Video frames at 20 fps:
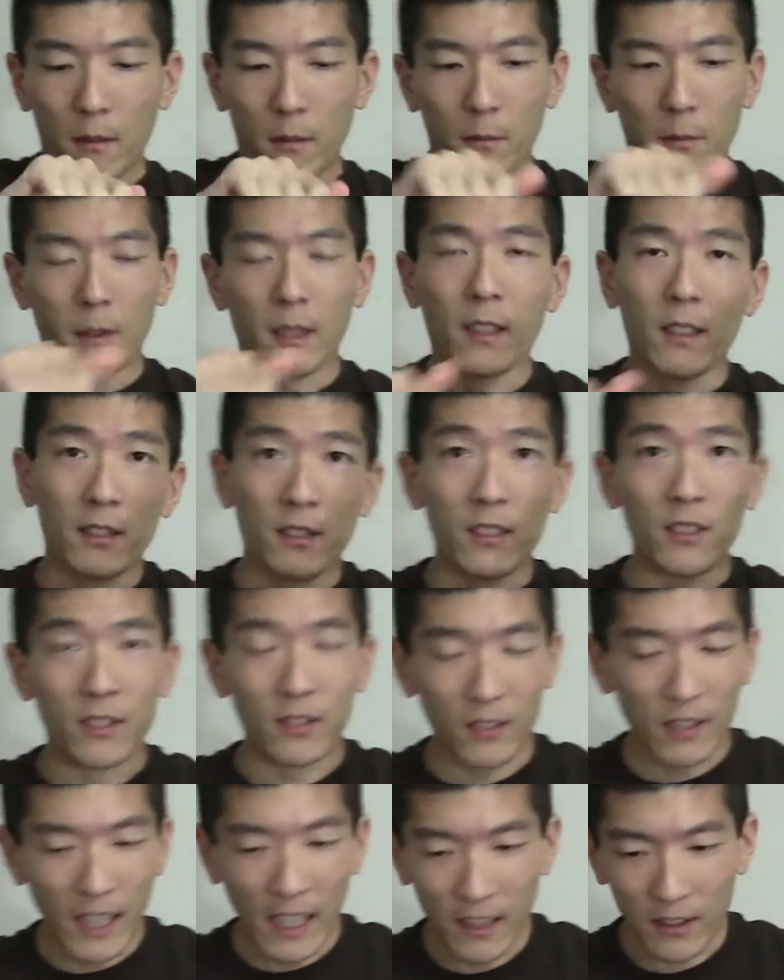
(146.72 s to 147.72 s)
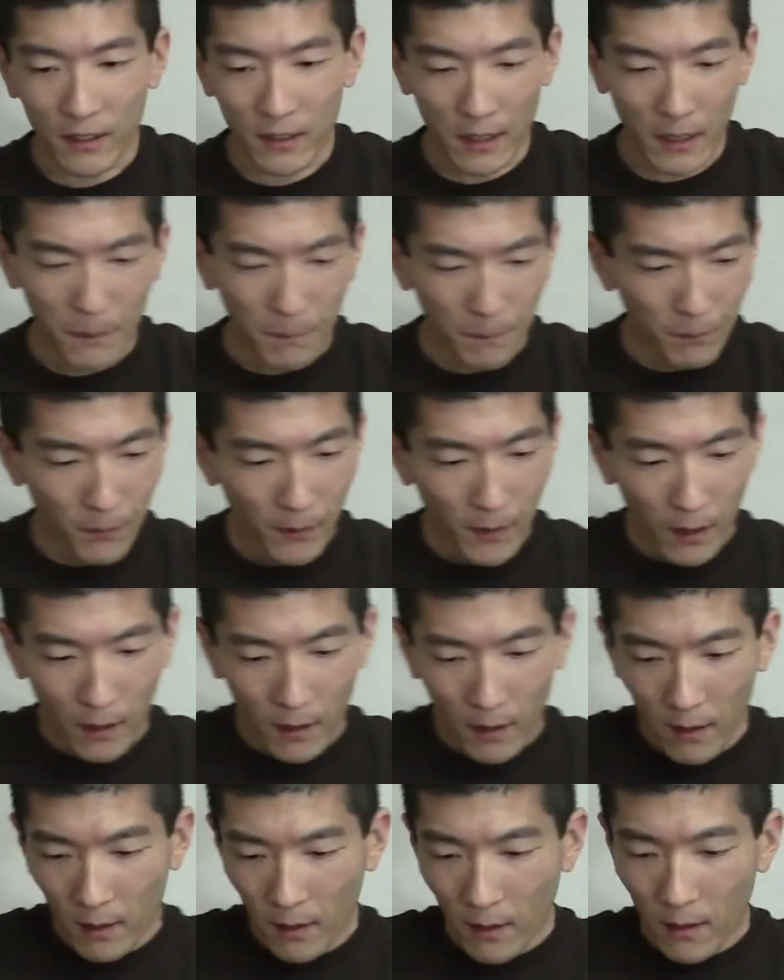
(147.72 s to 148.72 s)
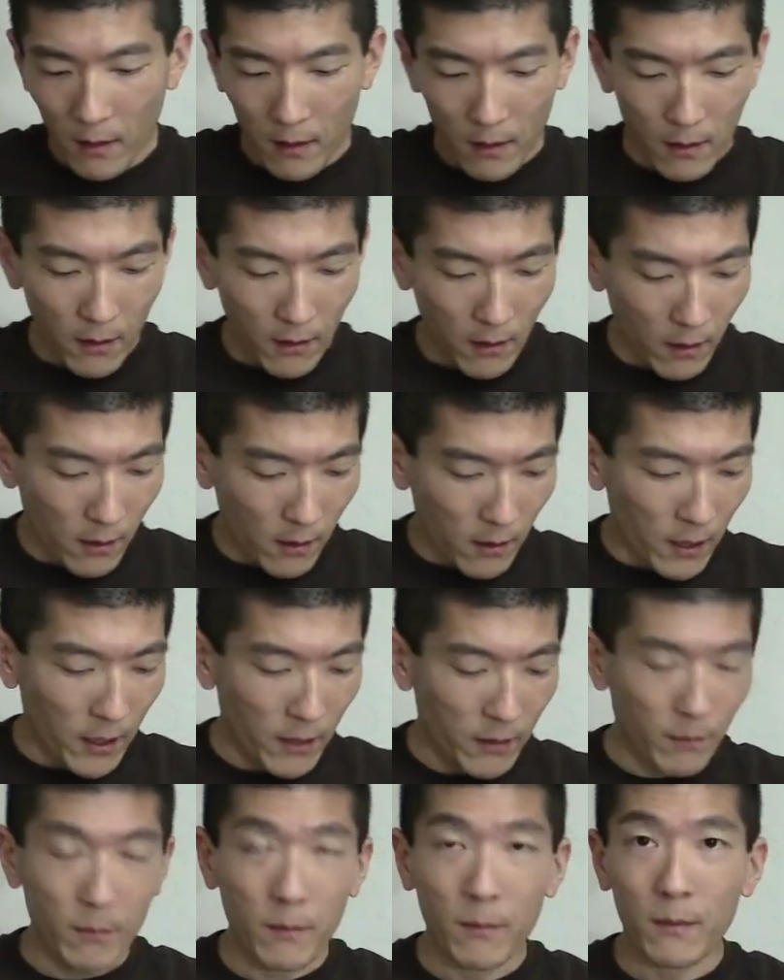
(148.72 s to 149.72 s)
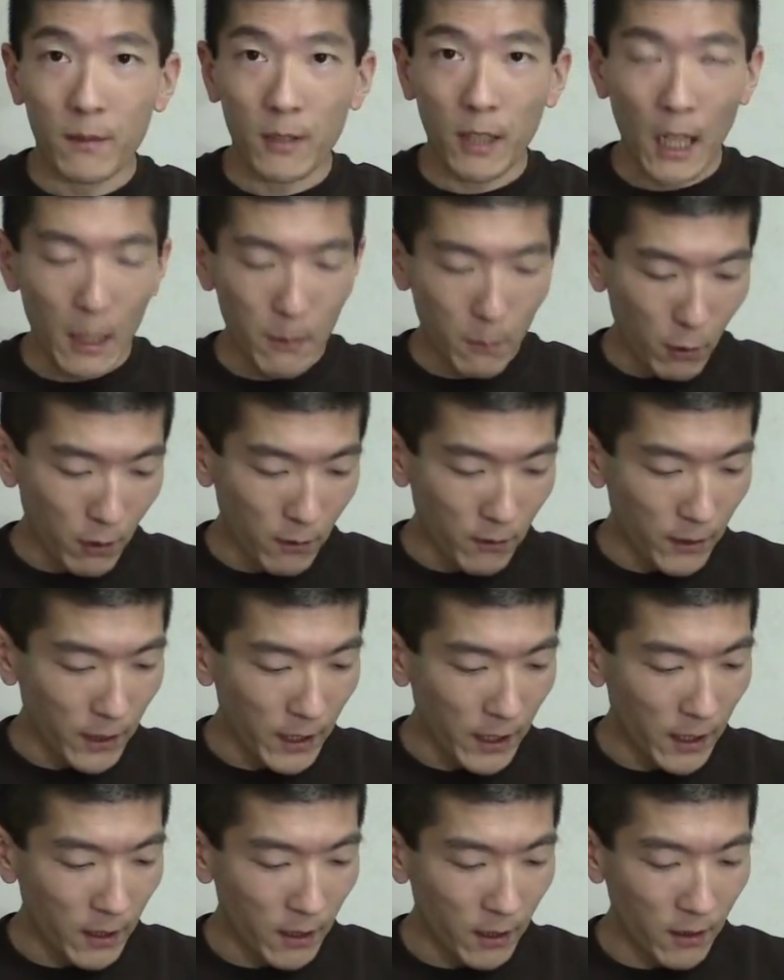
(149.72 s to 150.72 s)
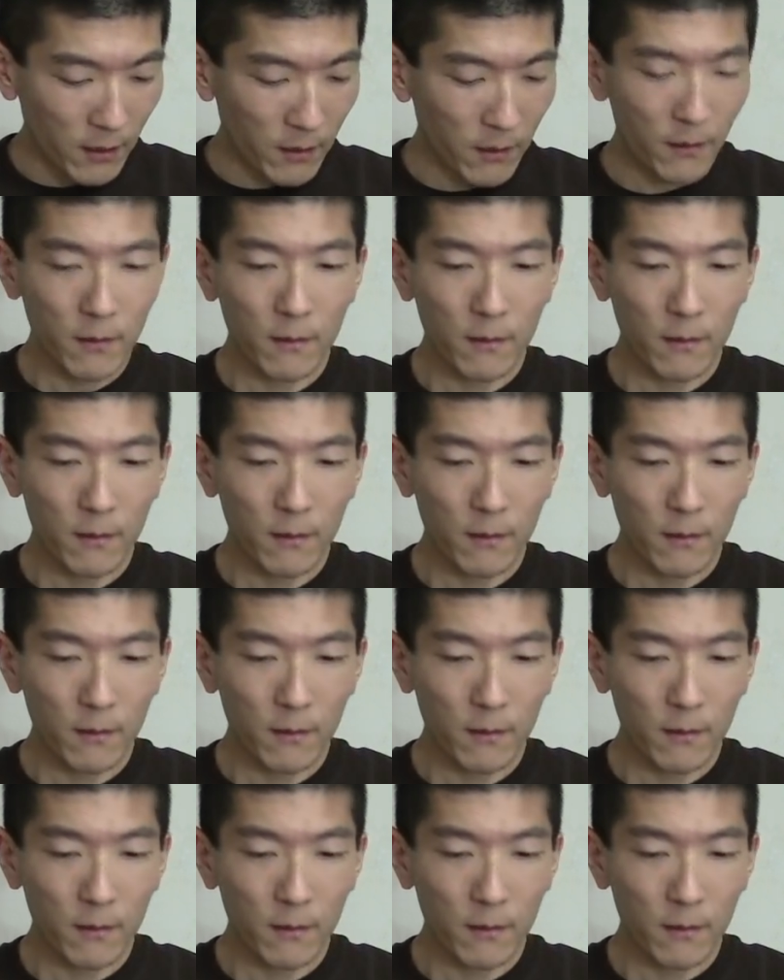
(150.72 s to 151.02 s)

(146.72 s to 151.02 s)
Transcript: Because this is tasty. Alright, timer over here.